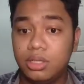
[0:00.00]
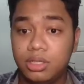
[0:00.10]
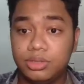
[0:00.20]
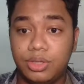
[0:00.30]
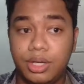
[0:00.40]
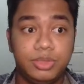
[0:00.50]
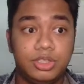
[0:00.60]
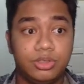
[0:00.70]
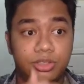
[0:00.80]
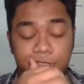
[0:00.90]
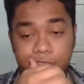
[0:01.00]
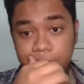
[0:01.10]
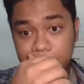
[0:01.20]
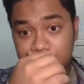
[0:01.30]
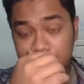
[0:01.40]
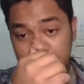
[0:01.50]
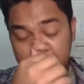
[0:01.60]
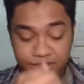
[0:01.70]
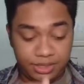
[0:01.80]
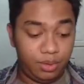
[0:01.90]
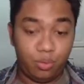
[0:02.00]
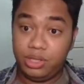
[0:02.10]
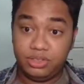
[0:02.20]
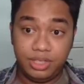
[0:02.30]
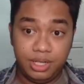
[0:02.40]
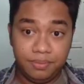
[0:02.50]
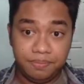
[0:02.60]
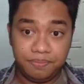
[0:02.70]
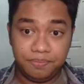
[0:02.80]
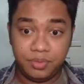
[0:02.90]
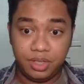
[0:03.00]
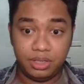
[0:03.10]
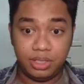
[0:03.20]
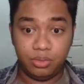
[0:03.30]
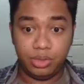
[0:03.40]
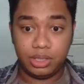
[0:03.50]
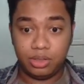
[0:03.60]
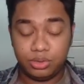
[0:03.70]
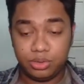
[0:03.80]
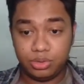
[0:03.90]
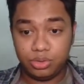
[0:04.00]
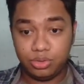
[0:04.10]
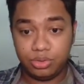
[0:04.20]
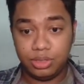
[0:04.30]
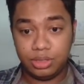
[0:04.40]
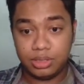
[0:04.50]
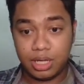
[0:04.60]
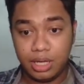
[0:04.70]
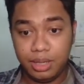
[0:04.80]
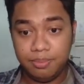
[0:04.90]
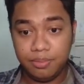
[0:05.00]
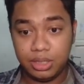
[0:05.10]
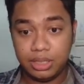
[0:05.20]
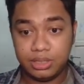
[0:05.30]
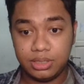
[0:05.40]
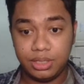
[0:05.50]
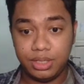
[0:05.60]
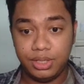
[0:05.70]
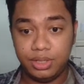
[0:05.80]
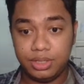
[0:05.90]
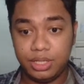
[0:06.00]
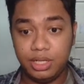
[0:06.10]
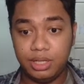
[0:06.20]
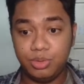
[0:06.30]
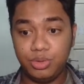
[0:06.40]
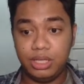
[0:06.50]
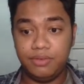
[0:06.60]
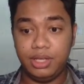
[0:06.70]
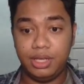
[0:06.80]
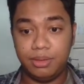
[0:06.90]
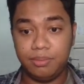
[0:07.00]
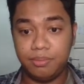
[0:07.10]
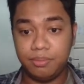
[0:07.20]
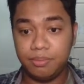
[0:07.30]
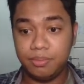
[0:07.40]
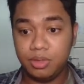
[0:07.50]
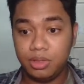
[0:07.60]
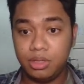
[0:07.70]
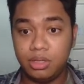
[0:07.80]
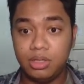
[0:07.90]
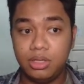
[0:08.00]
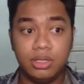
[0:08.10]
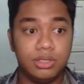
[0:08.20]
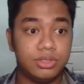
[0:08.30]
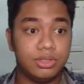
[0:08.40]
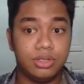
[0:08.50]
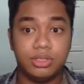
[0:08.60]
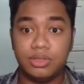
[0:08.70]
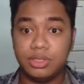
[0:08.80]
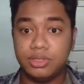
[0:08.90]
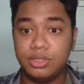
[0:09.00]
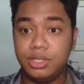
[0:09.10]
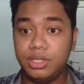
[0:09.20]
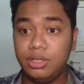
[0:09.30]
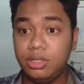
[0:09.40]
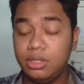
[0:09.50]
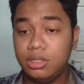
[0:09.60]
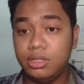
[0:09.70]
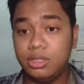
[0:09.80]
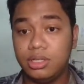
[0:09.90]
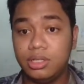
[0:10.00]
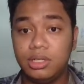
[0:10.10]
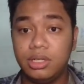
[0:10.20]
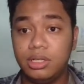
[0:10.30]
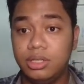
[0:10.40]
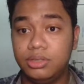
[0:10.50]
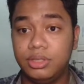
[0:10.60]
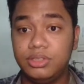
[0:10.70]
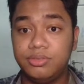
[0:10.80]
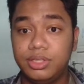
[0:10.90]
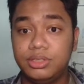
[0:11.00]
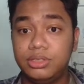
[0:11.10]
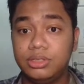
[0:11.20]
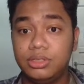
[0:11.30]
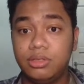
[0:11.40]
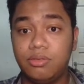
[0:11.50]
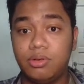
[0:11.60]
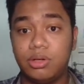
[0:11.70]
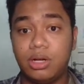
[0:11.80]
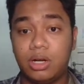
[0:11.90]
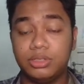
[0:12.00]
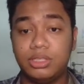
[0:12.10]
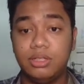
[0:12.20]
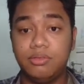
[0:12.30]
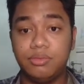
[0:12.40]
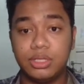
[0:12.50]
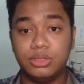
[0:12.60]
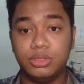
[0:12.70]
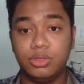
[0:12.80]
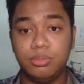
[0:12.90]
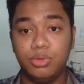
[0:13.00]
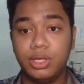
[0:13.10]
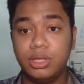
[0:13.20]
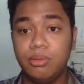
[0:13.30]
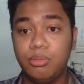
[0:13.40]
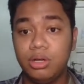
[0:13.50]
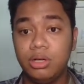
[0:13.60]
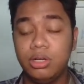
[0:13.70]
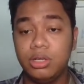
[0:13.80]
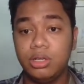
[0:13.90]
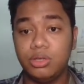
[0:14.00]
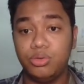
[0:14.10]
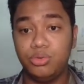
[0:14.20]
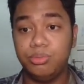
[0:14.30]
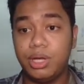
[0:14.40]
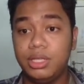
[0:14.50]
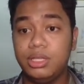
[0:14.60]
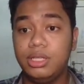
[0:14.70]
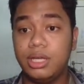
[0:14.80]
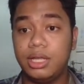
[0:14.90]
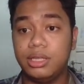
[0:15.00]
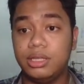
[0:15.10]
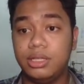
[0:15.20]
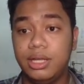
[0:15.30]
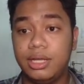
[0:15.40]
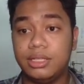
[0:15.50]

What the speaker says: So M03, let's say Wednesday. And then we can also choose the time. Let's say 10 a.m. to 11 a.m. So as you can see here, the reservations for ourselves, we can show the booking number, the room ID, and the day